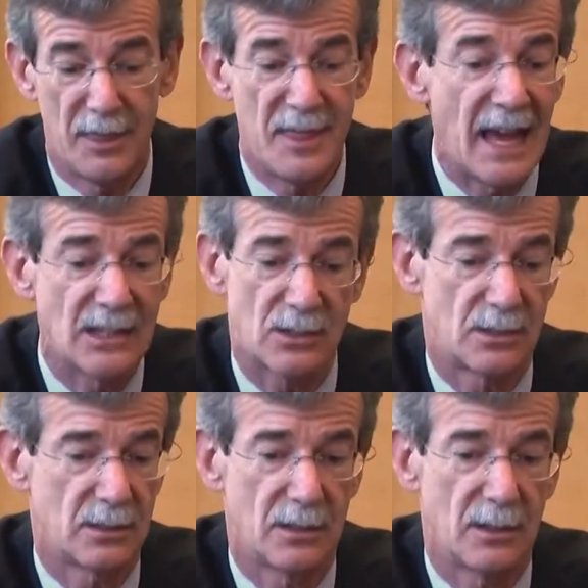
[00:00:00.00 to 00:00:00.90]

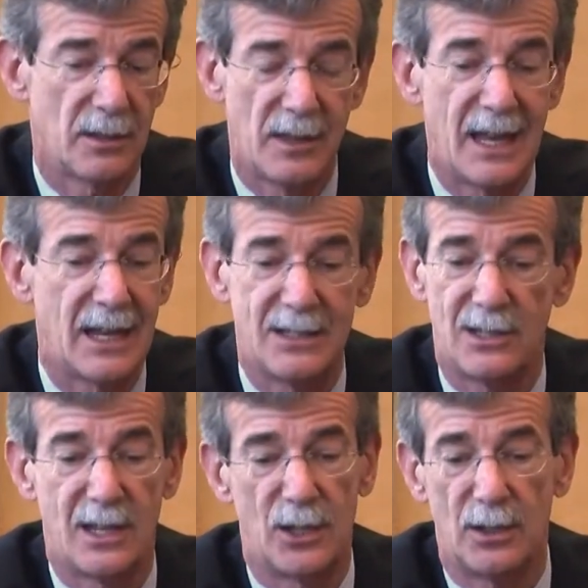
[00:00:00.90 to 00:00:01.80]
That is
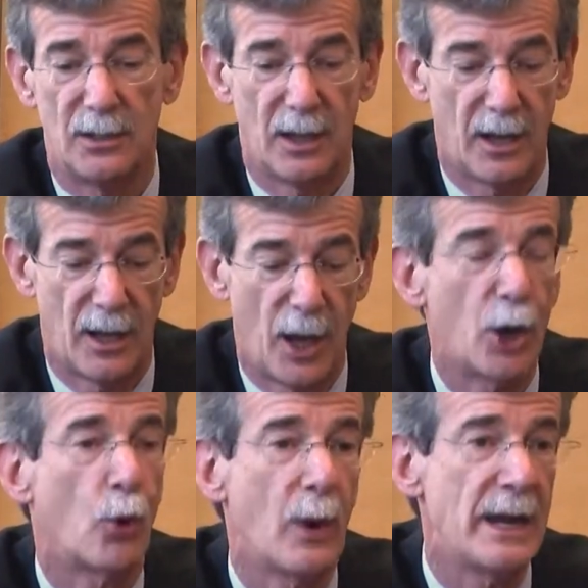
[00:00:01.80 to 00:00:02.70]
a
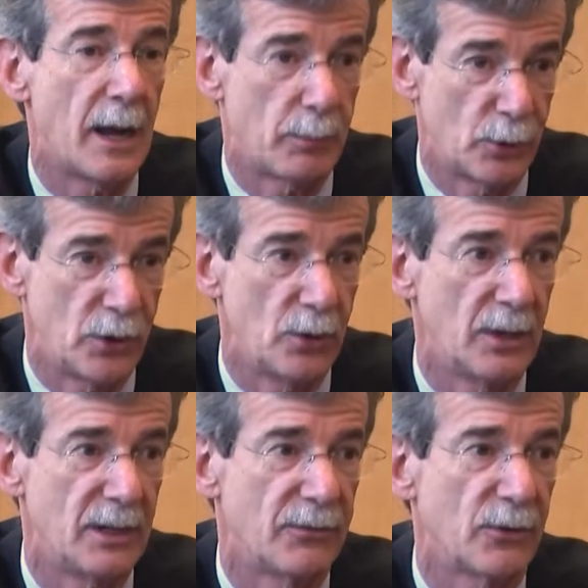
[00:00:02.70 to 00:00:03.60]
great
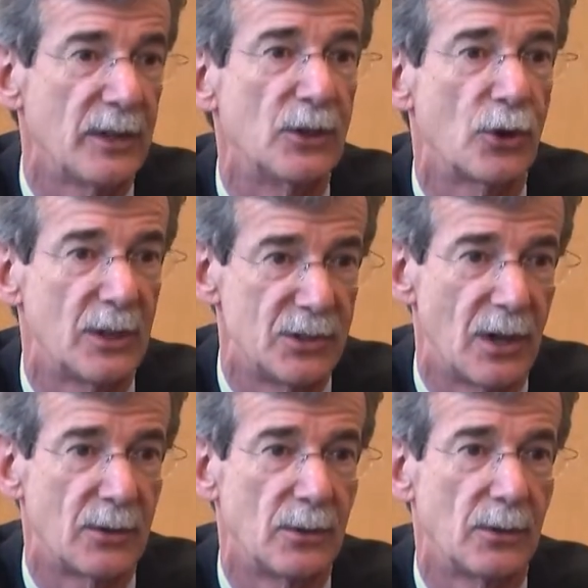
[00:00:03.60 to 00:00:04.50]
opportunity for the Attorney
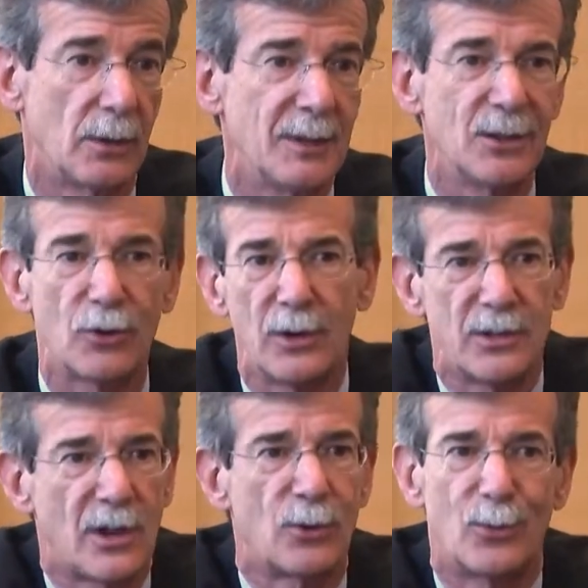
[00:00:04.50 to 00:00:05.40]
General. I mean, the Attorney
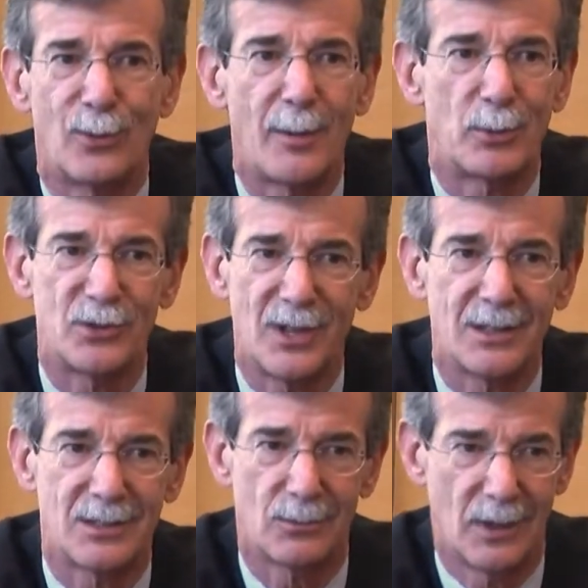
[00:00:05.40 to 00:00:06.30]
General
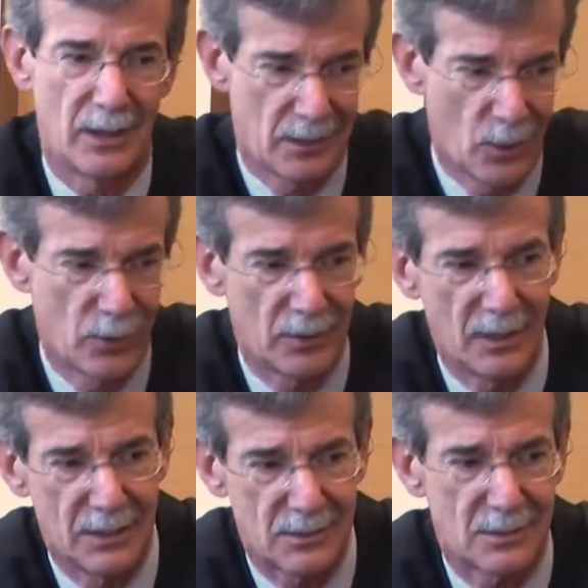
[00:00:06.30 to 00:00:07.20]
represents, well, I know that
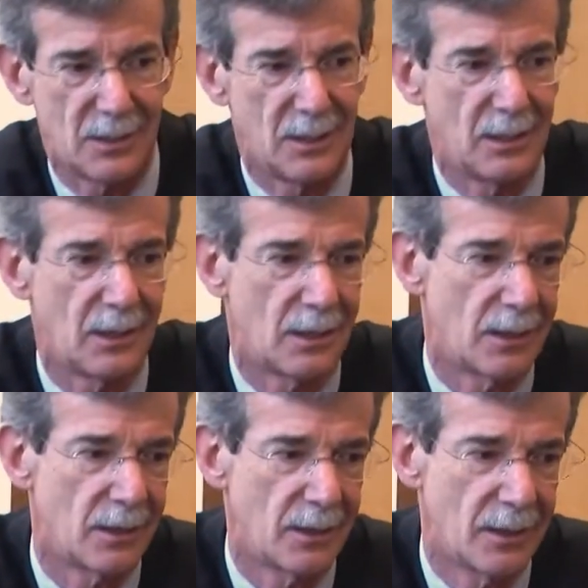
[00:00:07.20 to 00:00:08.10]
it's
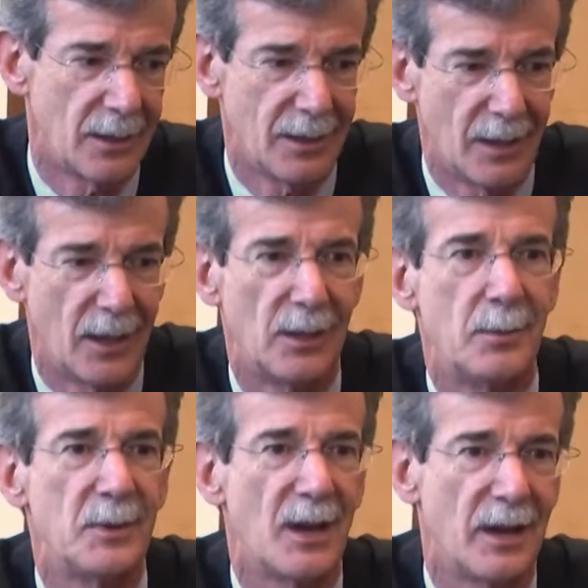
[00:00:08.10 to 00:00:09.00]
the
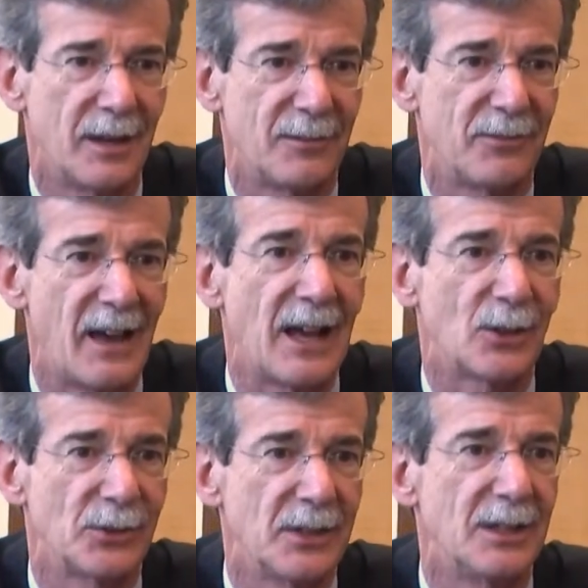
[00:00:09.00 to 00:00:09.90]
alumni and
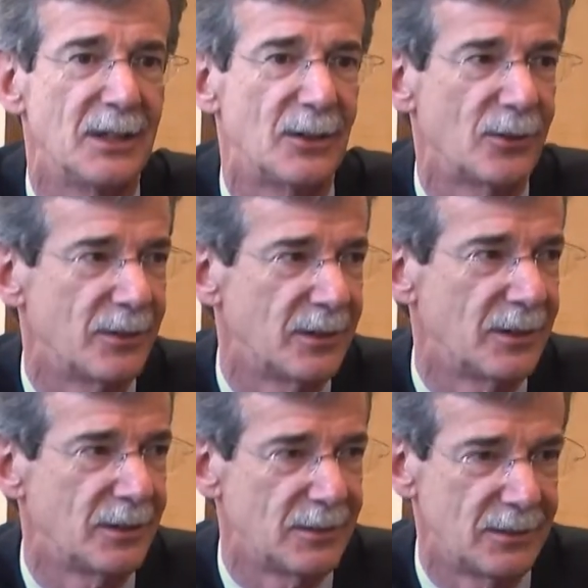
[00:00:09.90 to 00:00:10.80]
faculty that are
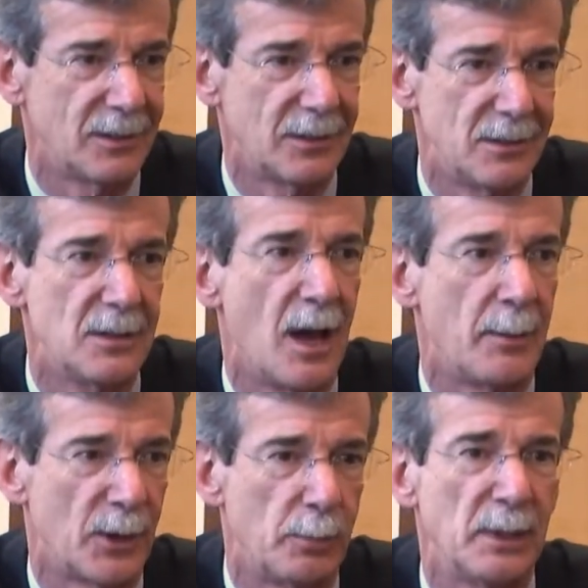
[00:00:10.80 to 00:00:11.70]
the
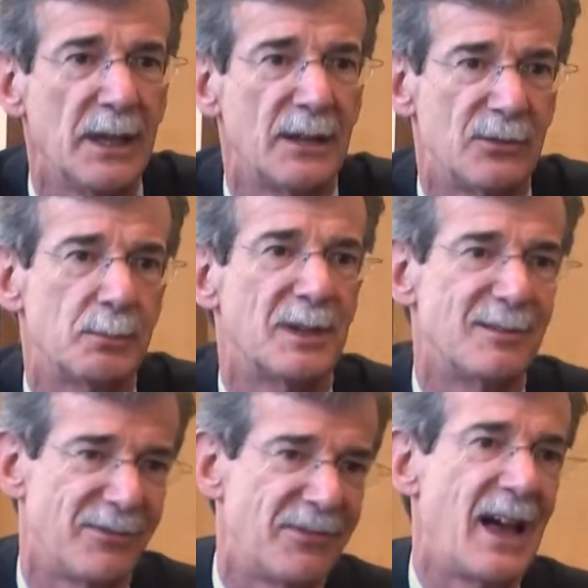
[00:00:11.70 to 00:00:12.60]
nominal plaintiffs, but in
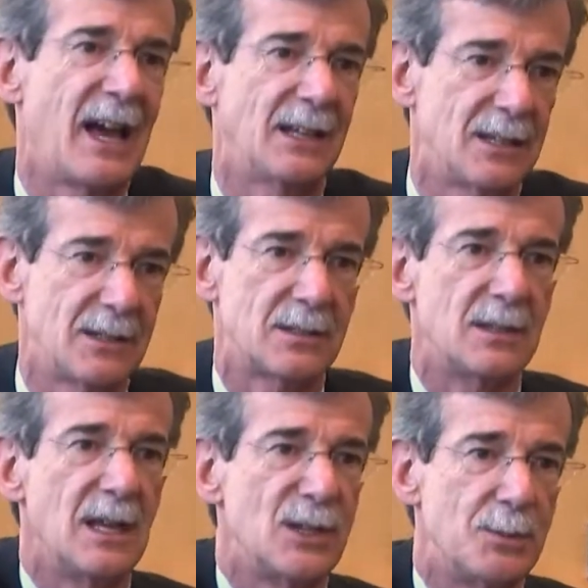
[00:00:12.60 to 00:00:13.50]
fact, it's
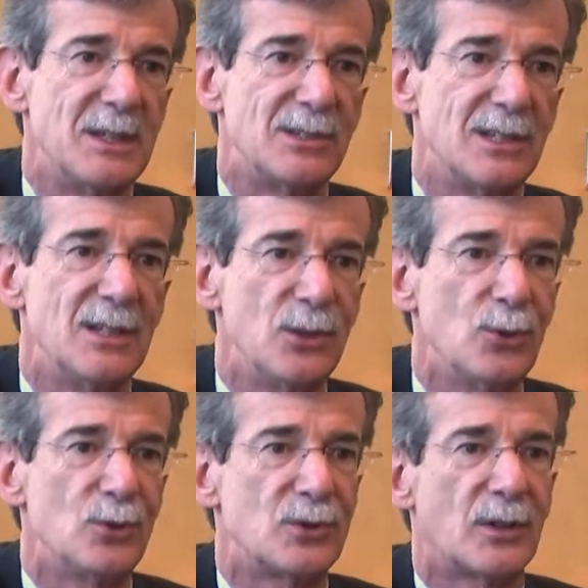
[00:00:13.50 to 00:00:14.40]
the
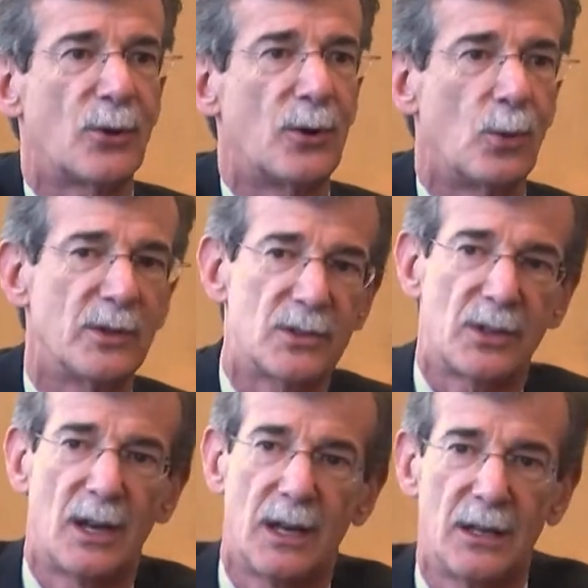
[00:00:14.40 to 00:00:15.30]
HBCUs that are on one
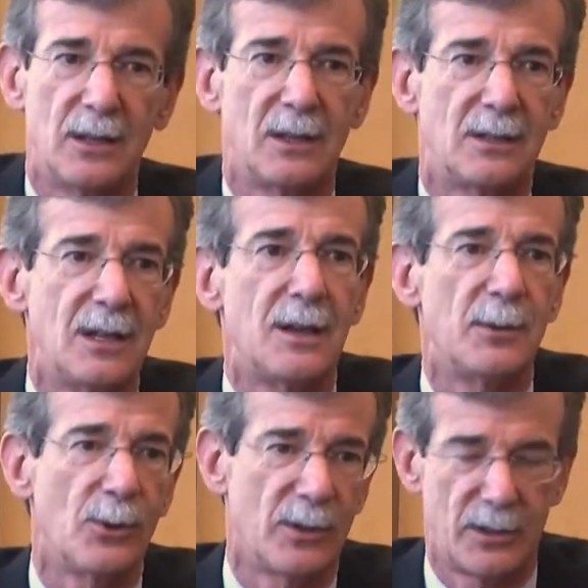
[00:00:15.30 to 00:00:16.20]
side and the
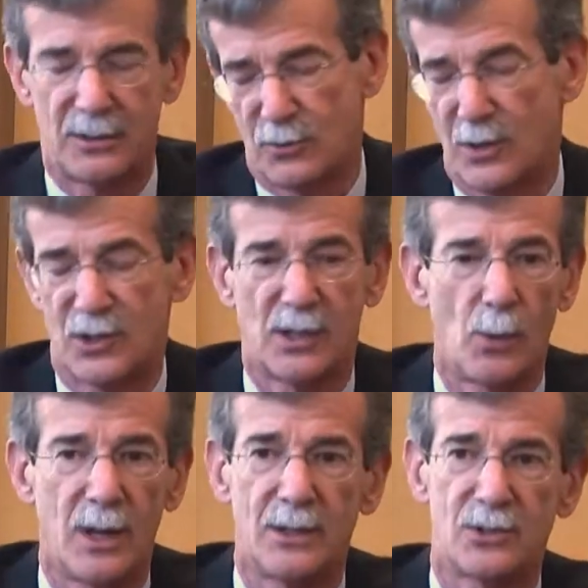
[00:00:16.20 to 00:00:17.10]
TW, the traditionally
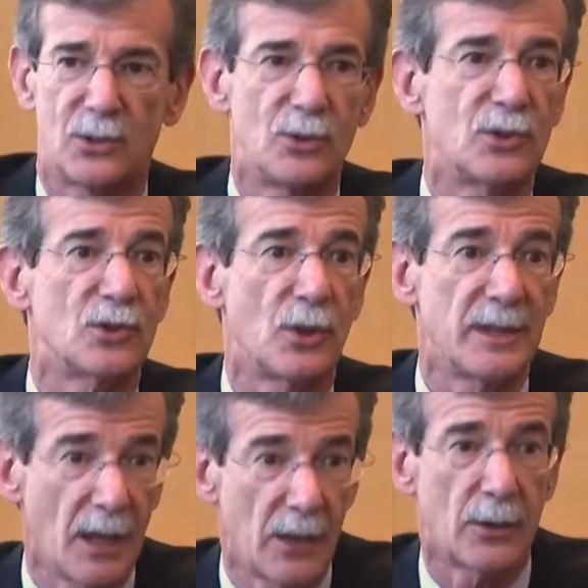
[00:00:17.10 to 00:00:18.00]
white institutions, on
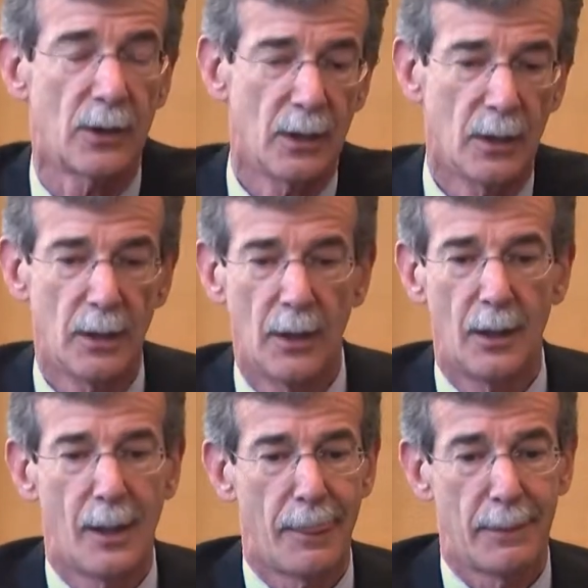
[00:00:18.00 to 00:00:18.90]
the other.
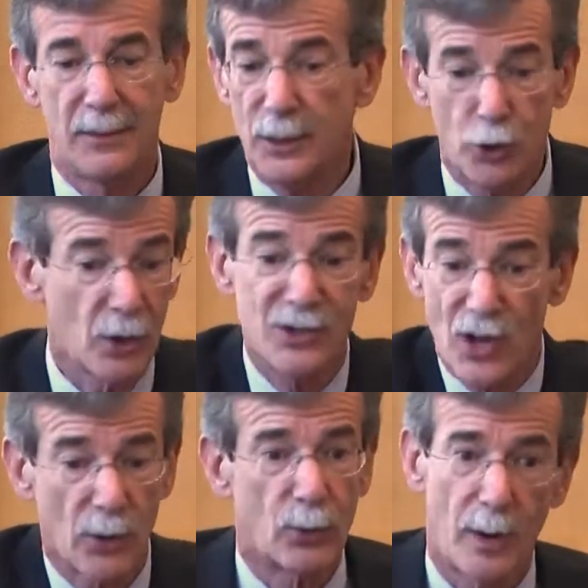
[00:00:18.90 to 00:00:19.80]
The Attorney
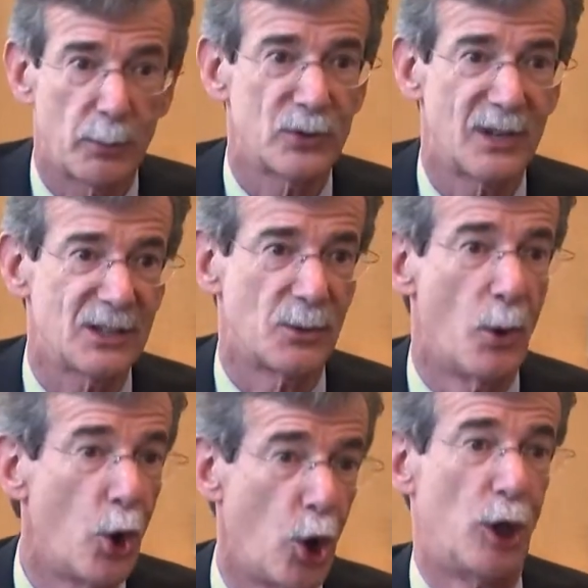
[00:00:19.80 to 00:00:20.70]
General represents them
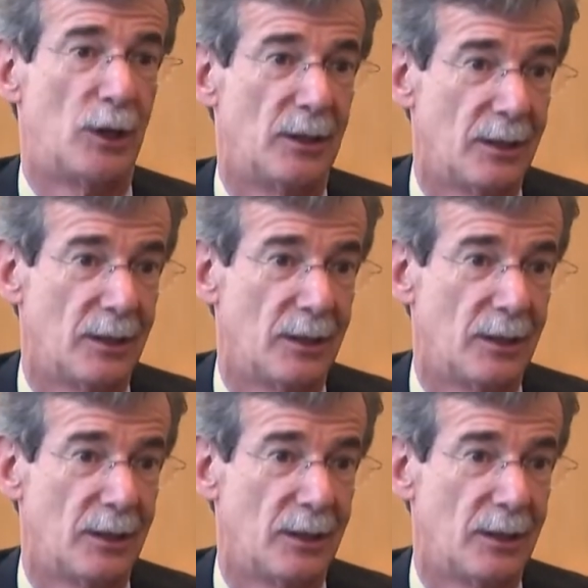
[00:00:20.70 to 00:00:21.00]
all.